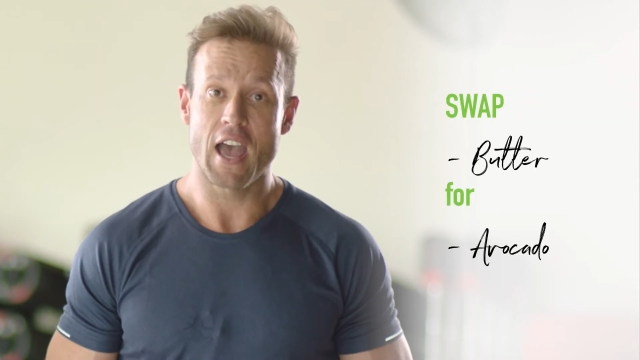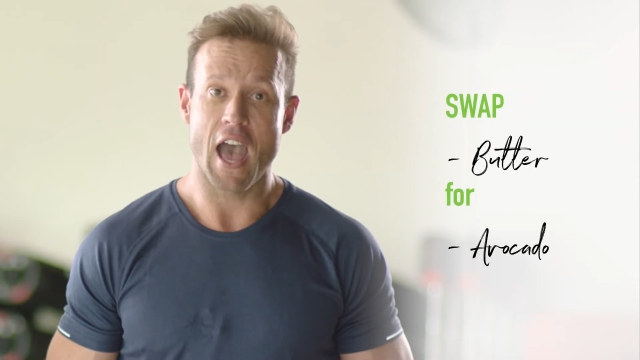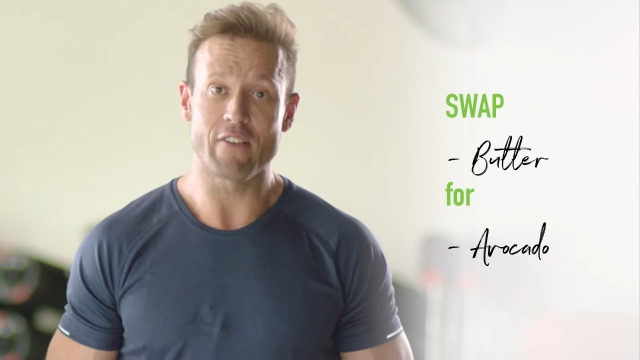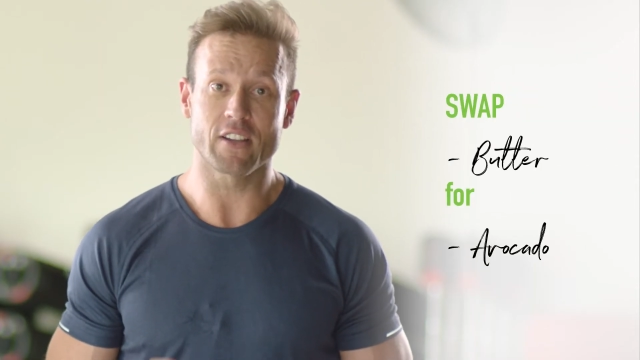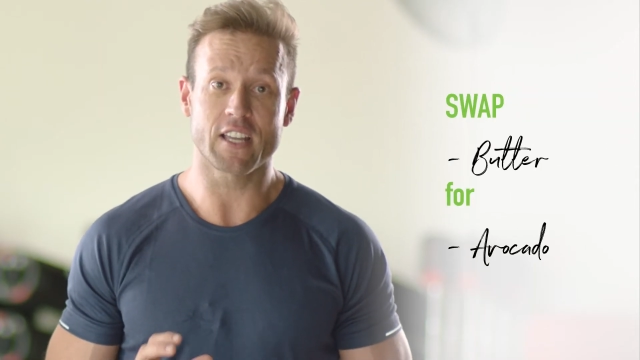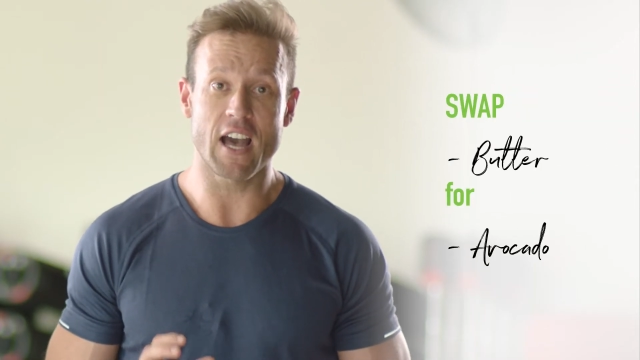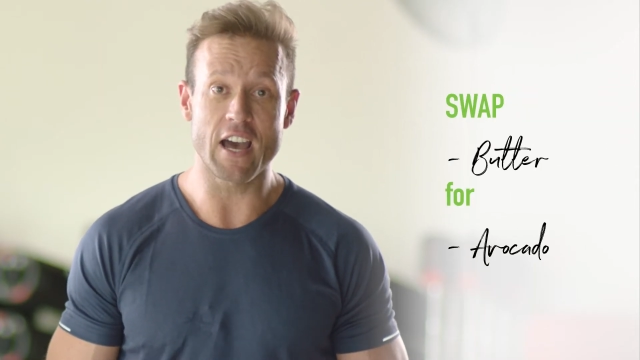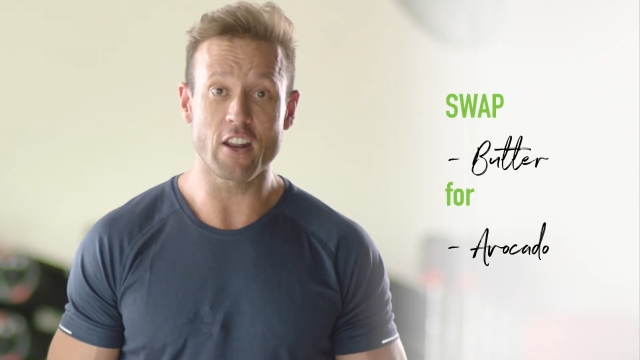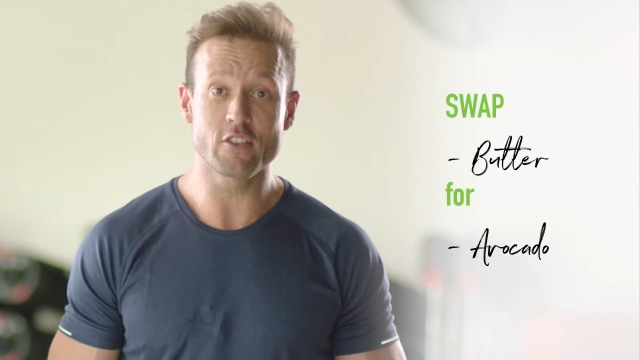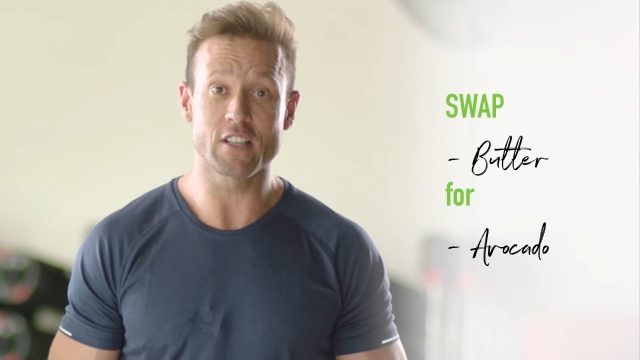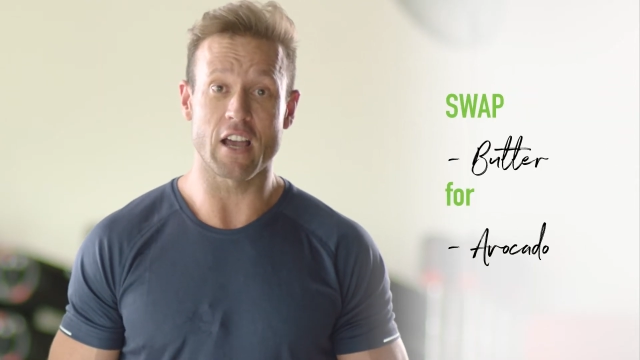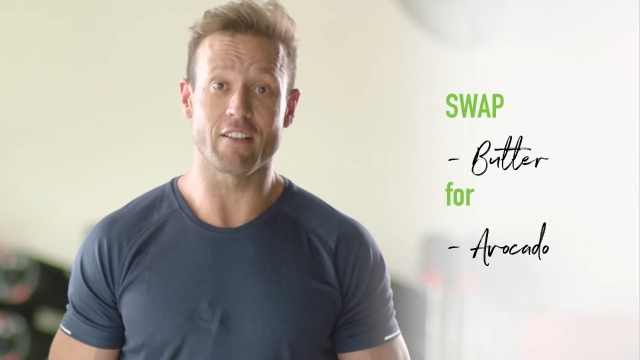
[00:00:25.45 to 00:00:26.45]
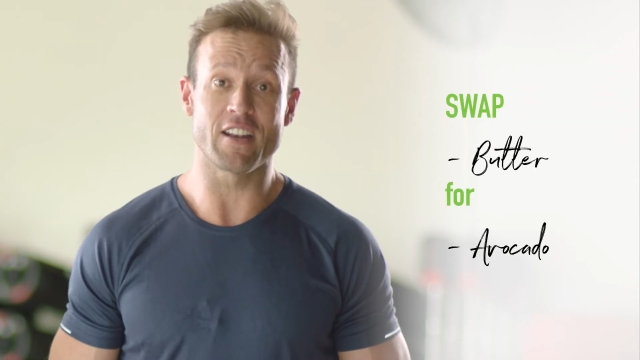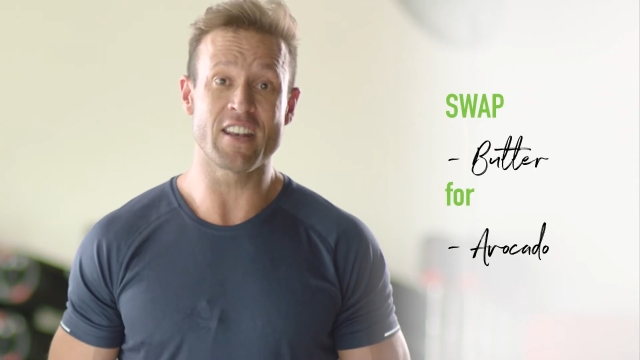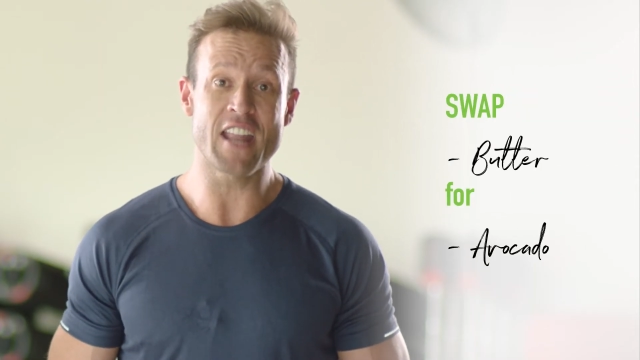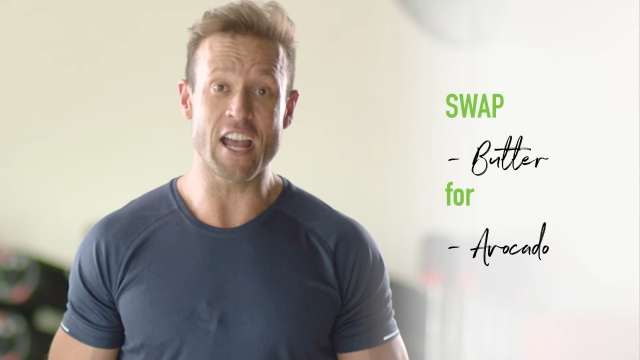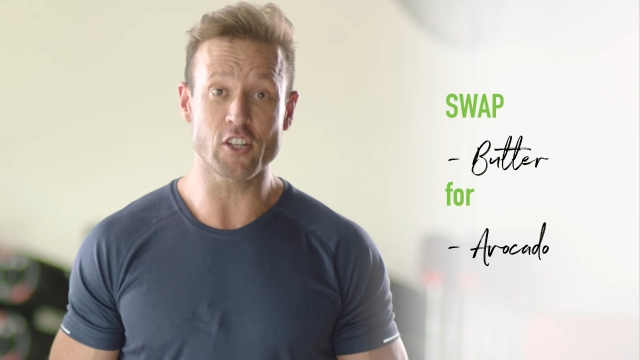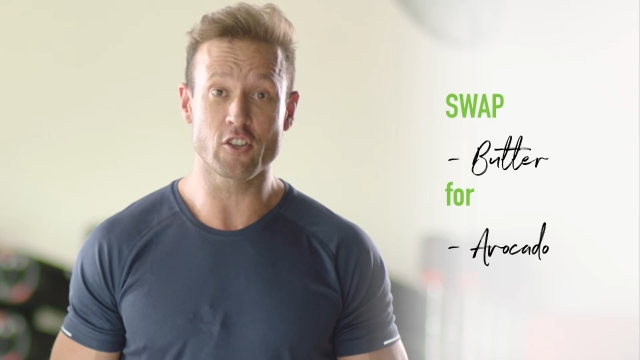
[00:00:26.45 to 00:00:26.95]
Avocados are a
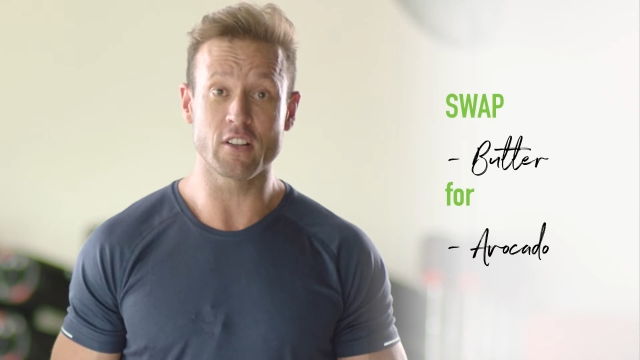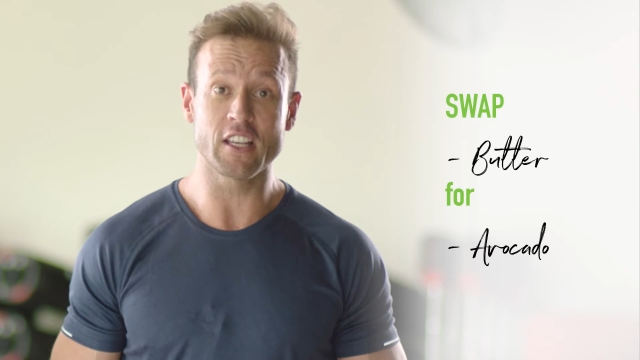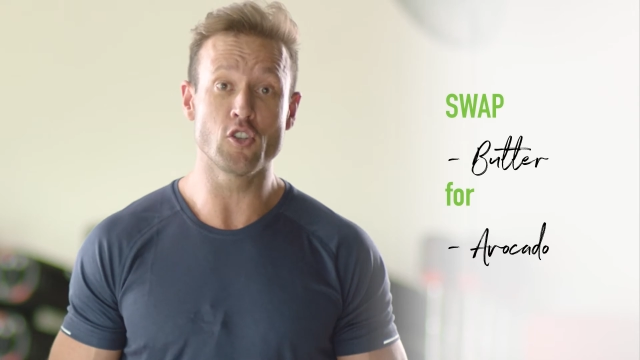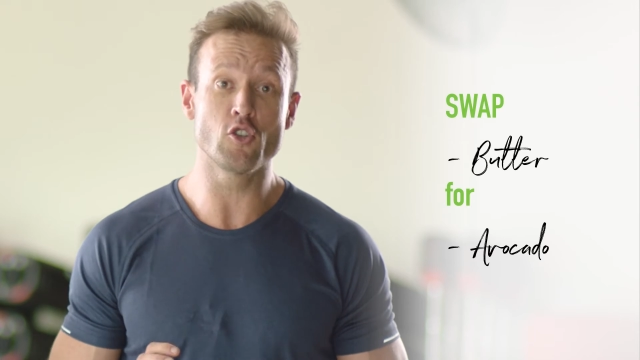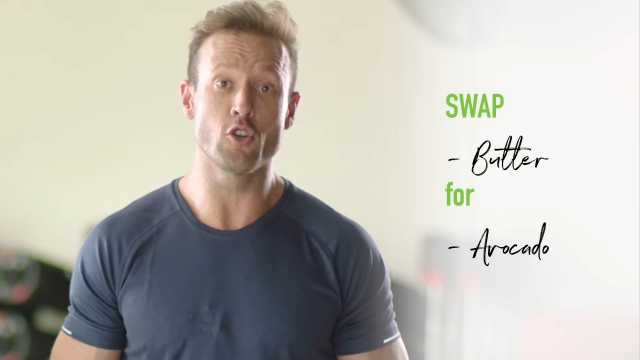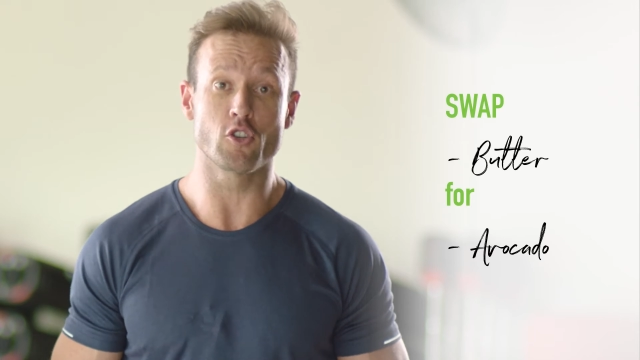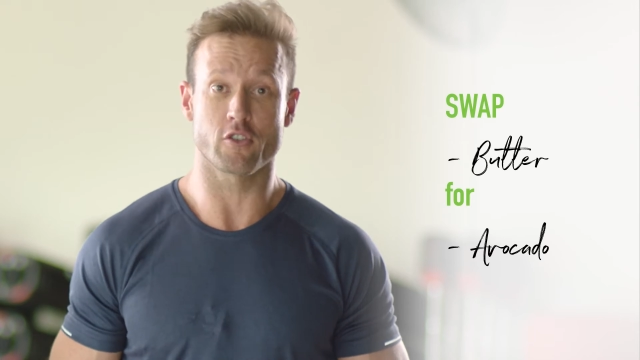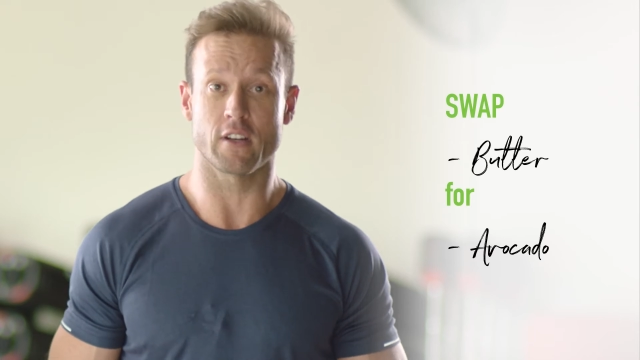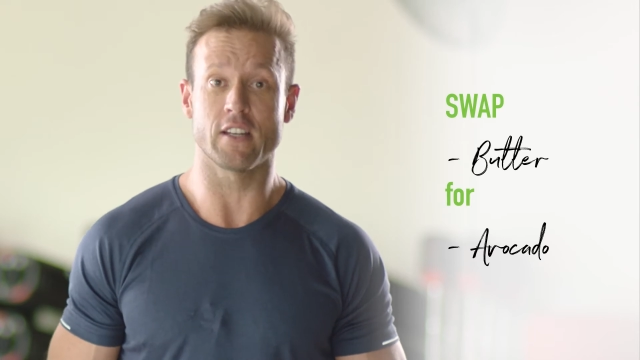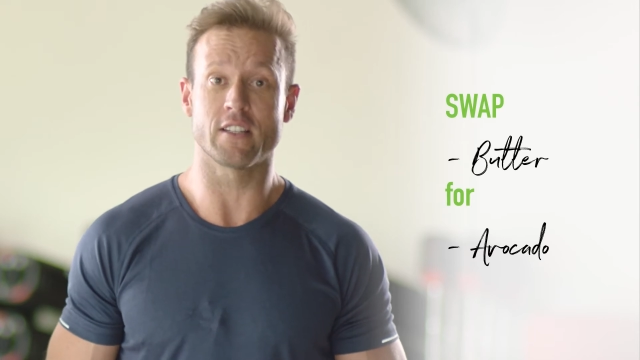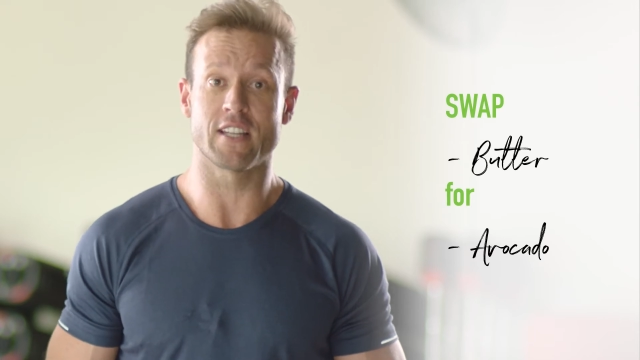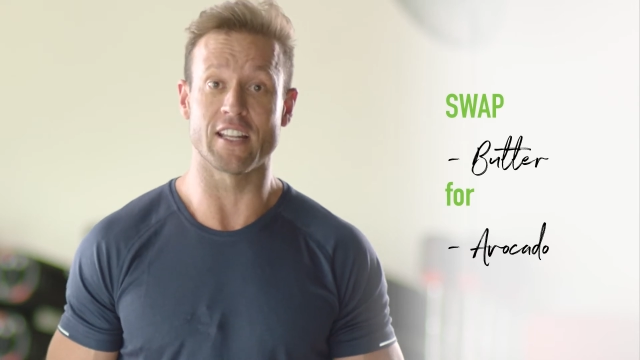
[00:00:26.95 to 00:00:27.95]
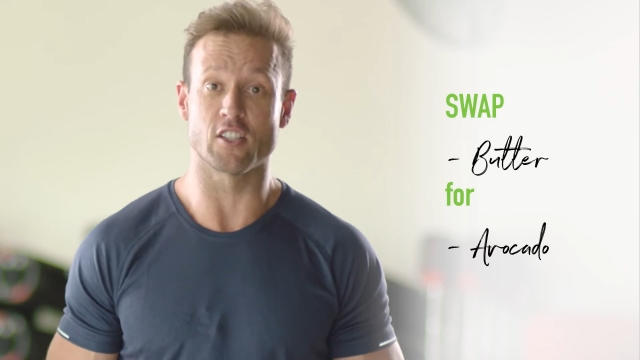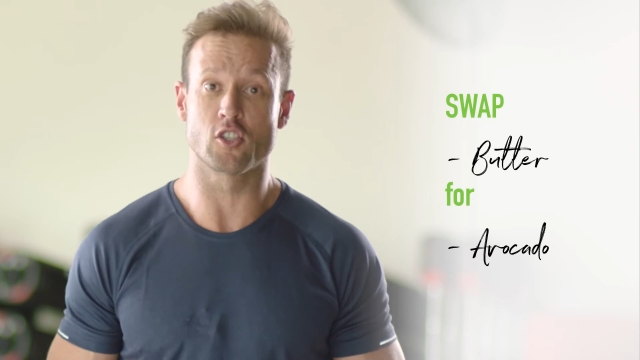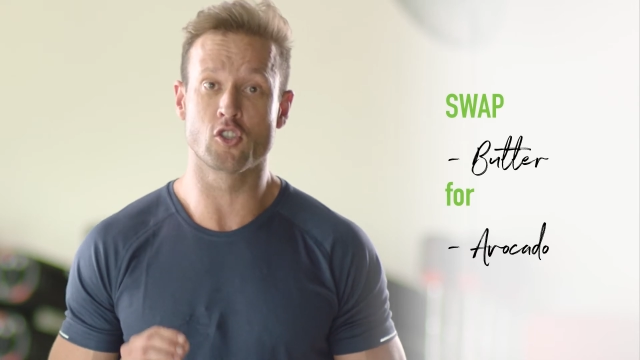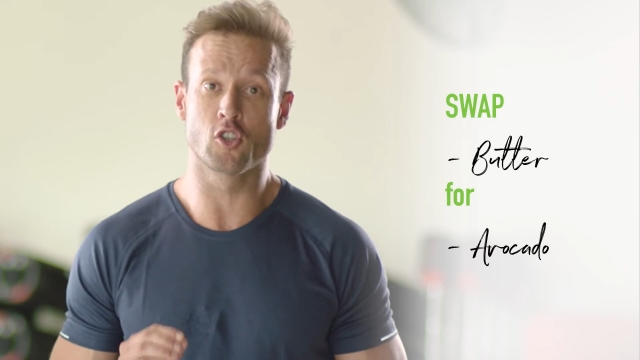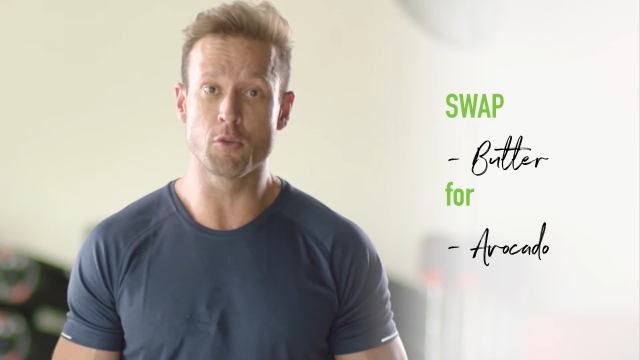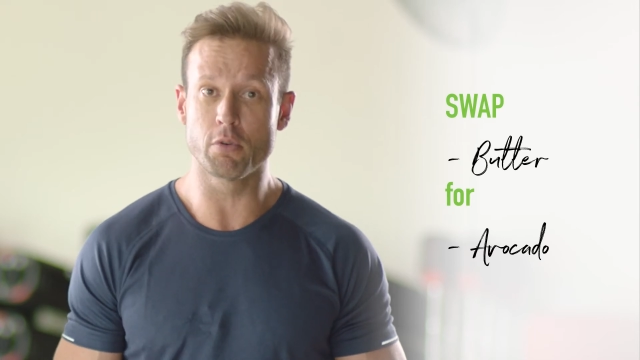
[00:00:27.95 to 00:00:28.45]
naturally nutrient-dense
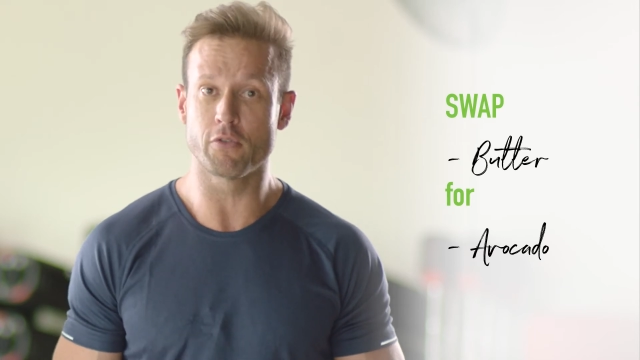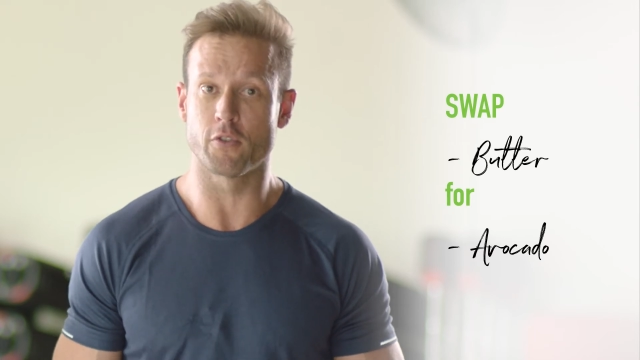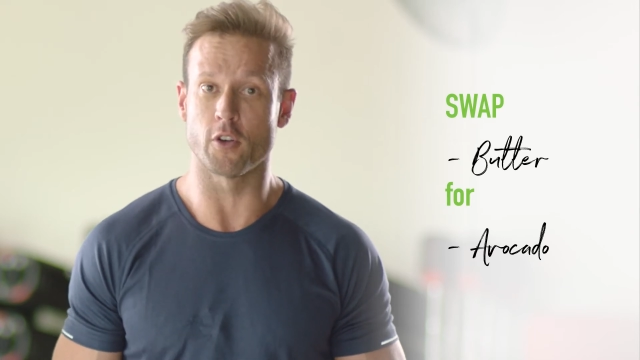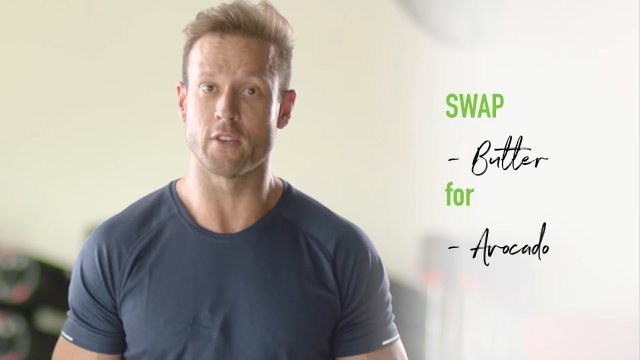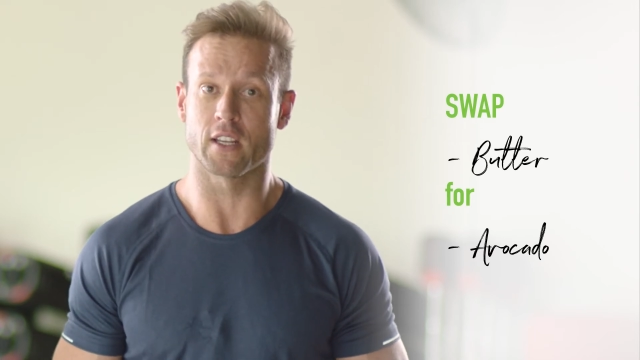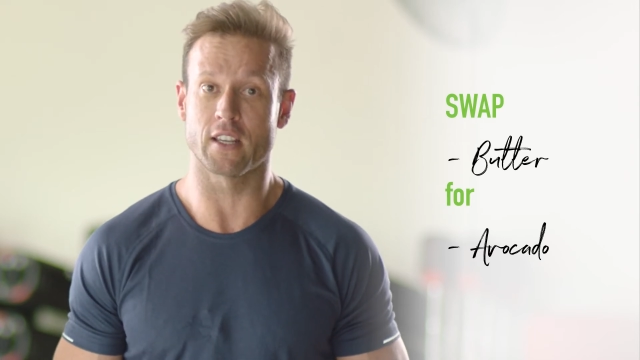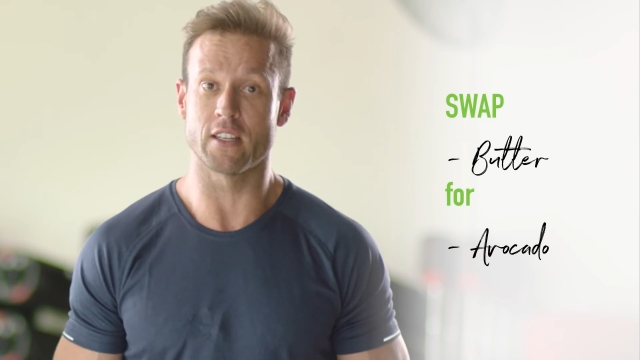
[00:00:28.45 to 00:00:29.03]
superfood that